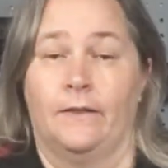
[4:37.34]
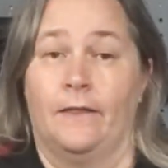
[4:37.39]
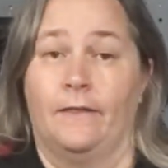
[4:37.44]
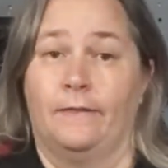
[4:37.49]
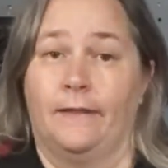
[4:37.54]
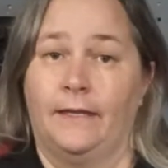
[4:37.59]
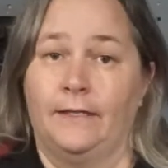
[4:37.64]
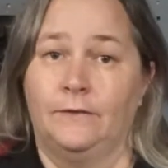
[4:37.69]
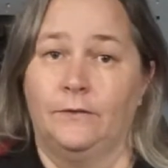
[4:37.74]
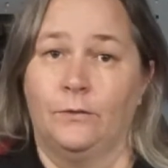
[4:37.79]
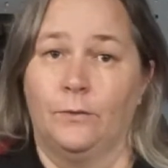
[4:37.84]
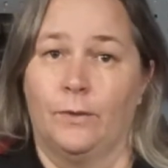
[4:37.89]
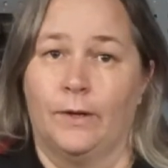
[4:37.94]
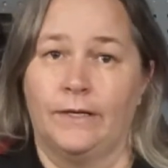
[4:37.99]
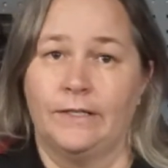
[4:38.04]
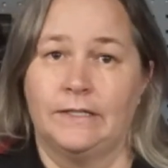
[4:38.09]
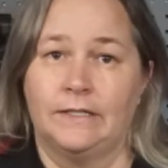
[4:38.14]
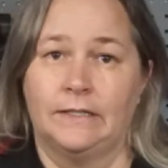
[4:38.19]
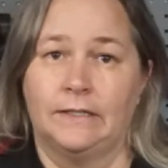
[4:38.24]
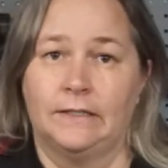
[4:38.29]
Thanks for
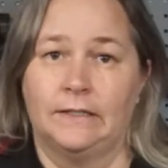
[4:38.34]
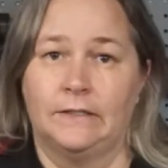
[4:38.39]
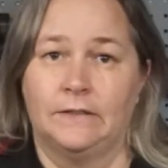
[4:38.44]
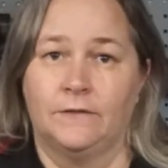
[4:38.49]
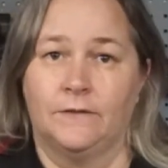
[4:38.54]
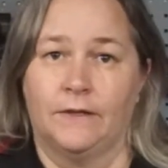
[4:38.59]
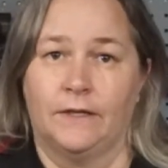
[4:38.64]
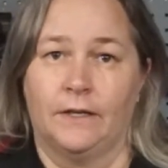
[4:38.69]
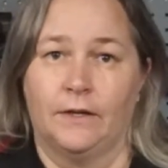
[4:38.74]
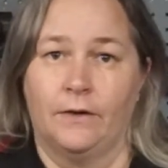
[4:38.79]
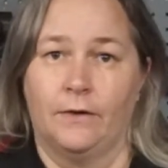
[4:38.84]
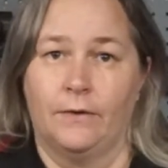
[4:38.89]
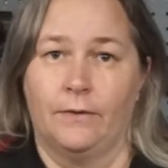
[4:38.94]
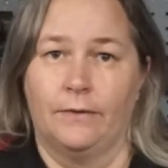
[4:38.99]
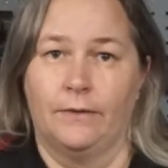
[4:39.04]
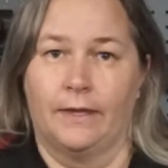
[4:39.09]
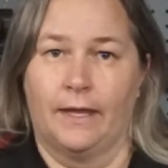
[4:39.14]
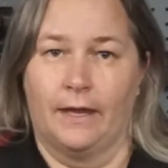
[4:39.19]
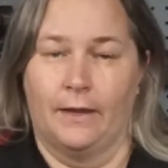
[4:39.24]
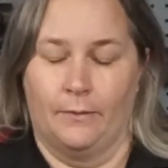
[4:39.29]
watching this
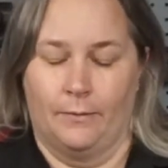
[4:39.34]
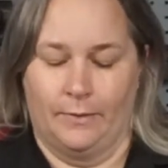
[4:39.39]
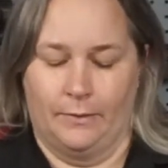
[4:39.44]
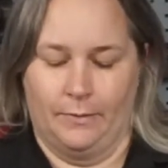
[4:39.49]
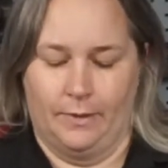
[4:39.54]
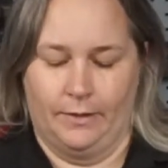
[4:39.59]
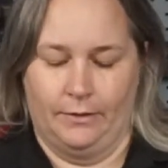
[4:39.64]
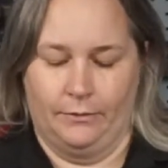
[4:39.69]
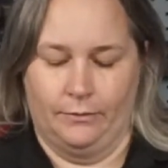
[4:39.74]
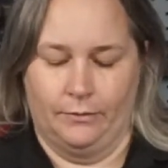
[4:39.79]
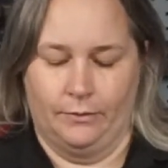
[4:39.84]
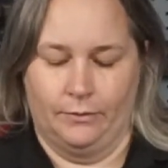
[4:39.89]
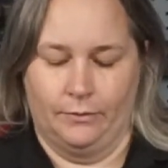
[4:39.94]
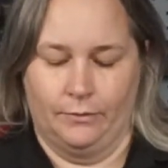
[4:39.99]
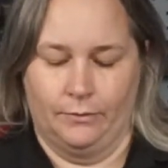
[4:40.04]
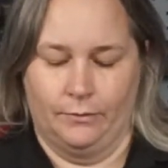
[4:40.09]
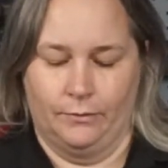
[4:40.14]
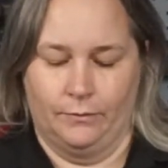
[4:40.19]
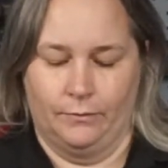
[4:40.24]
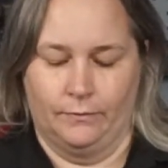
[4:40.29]
video that we went
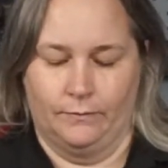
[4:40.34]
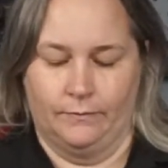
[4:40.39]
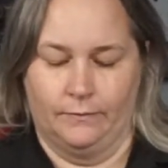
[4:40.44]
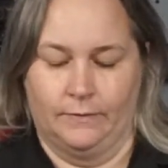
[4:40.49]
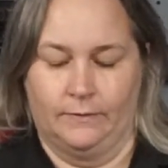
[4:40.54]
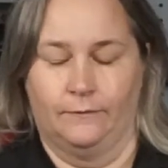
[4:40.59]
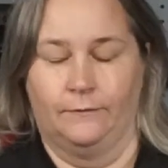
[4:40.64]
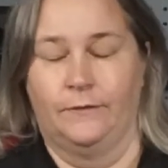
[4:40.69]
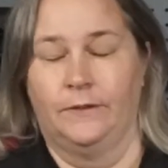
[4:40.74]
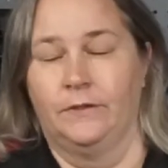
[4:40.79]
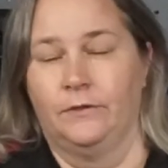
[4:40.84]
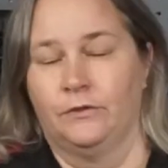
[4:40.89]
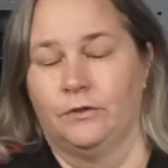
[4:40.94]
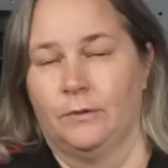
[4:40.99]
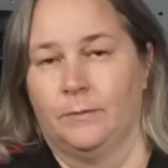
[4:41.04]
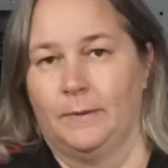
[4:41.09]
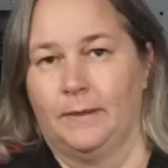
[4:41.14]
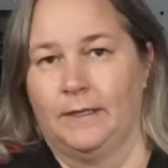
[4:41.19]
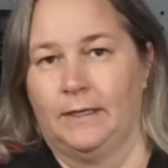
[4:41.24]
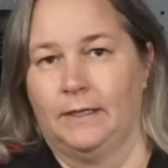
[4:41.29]
through the field
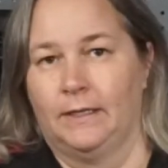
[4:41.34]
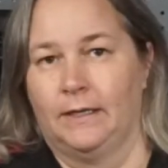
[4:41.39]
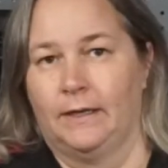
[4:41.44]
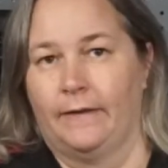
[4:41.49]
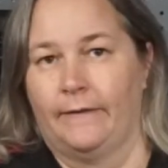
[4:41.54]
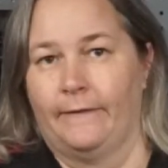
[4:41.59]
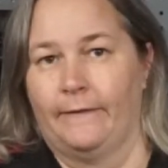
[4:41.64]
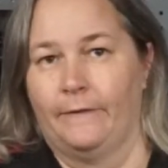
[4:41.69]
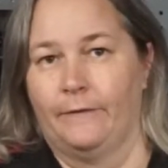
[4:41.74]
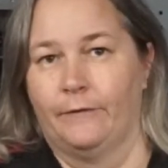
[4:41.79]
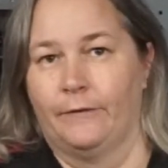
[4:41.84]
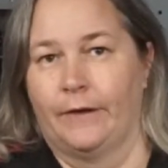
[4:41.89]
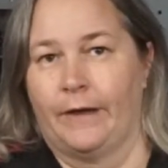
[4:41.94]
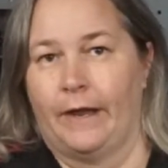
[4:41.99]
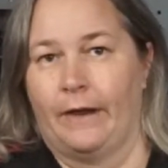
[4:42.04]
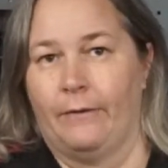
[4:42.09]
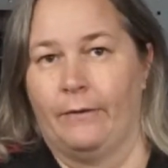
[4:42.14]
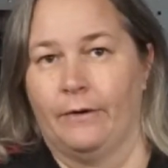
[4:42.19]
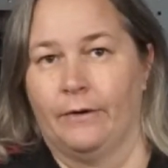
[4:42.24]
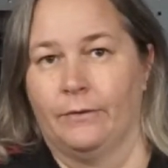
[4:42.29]
stripping of
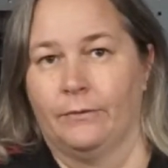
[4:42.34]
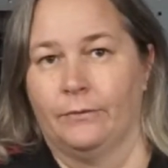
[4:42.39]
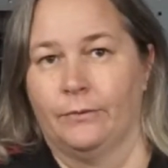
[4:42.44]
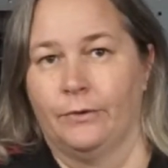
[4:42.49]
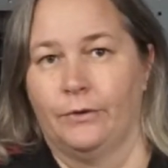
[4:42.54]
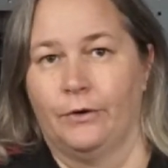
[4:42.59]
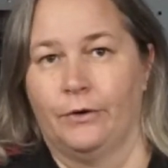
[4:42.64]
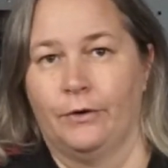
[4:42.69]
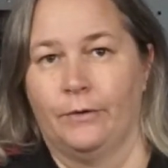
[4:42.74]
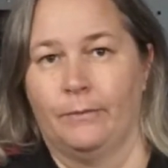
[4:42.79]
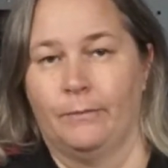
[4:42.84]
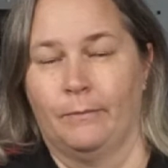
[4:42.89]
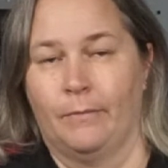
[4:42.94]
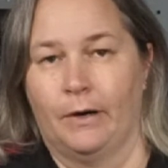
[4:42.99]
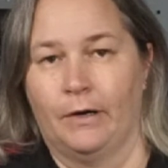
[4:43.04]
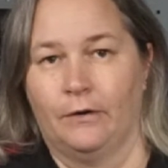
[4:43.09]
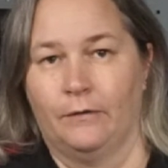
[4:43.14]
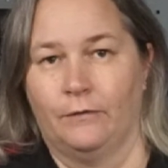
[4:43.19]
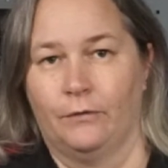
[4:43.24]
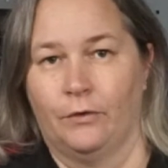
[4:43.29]
our Ruger
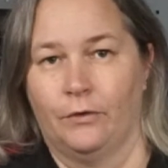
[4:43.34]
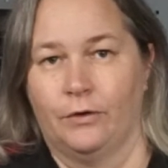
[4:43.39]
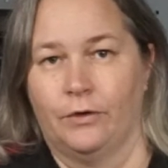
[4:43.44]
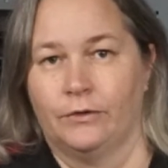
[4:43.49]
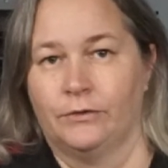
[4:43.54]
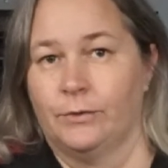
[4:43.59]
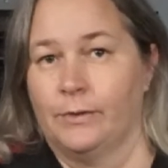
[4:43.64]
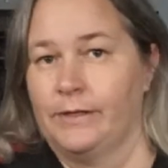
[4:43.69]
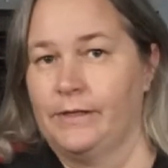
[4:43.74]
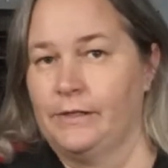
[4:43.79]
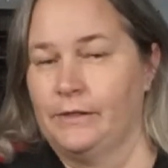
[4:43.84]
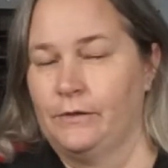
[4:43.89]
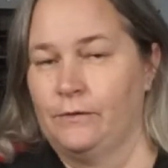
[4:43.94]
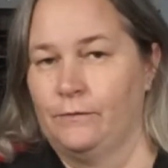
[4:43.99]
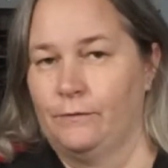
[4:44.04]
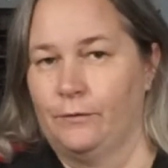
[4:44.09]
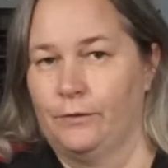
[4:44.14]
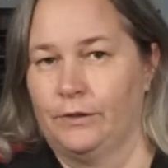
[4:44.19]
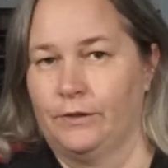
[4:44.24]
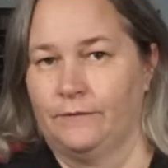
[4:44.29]
Mark IV
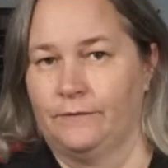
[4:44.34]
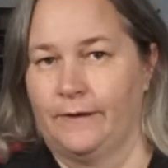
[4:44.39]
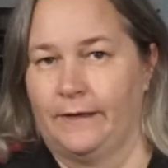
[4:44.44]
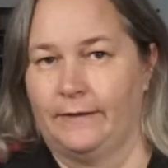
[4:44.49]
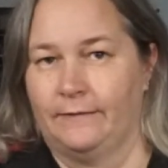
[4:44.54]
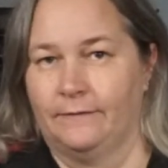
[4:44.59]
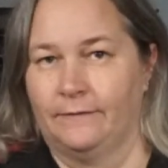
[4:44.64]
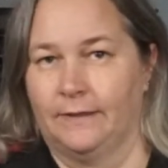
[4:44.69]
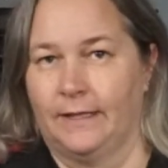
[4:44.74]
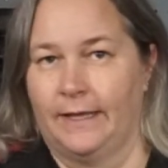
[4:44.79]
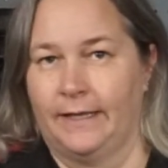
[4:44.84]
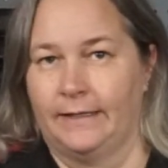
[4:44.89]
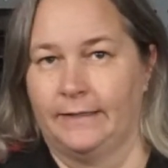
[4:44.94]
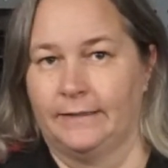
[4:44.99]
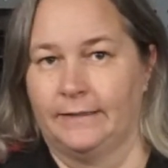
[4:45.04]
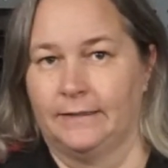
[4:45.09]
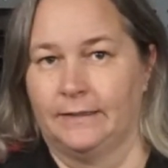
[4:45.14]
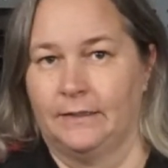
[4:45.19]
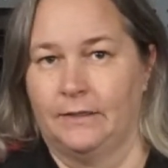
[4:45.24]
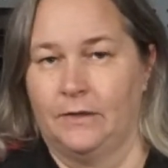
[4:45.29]
2245 Lite.